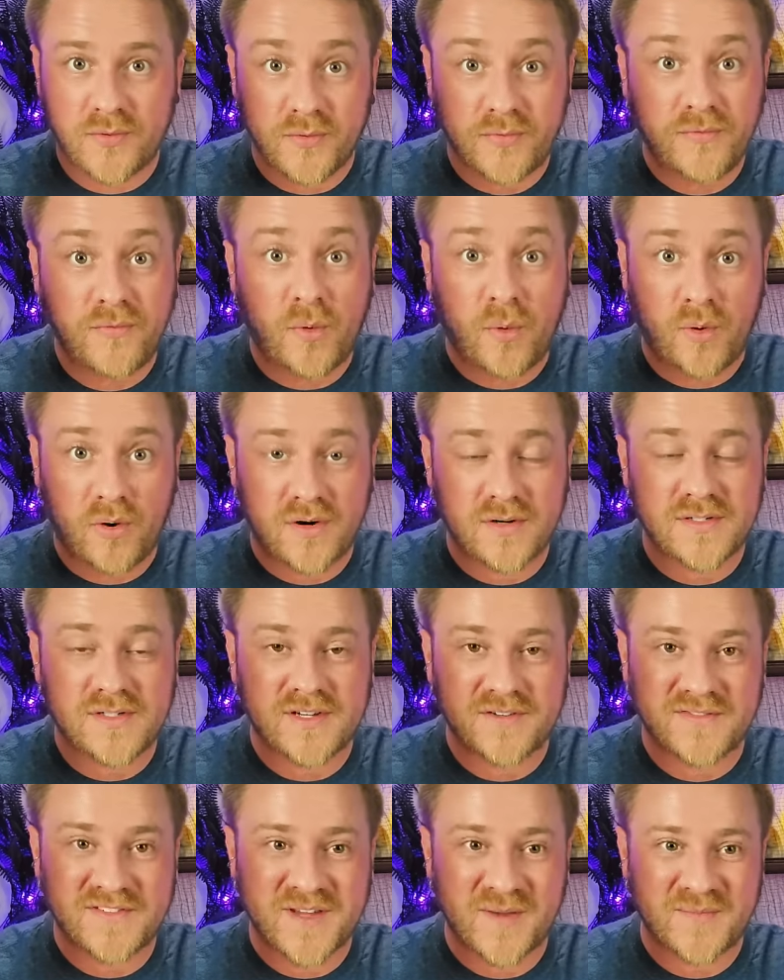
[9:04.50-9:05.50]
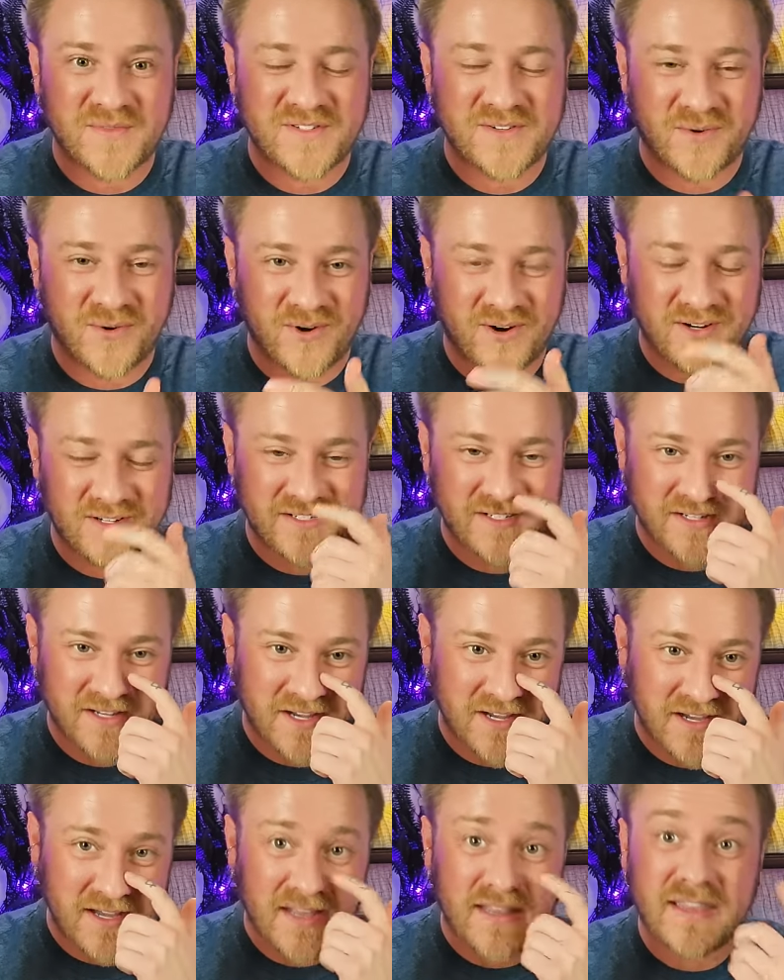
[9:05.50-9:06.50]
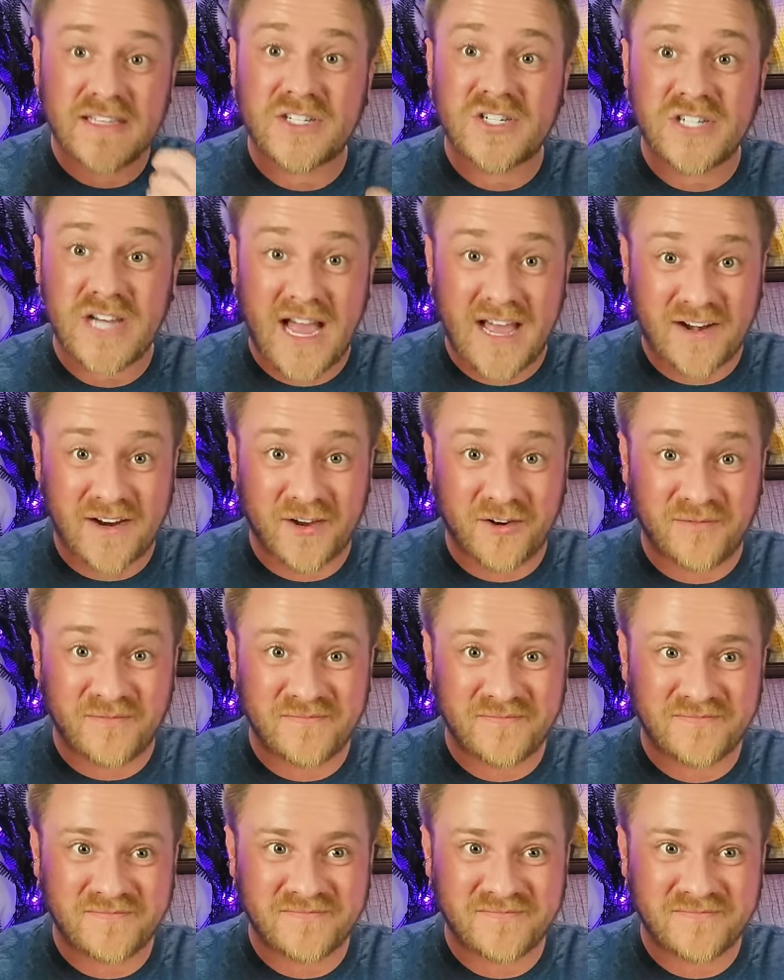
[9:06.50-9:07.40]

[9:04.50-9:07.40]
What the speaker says: through force of some sort the shadow.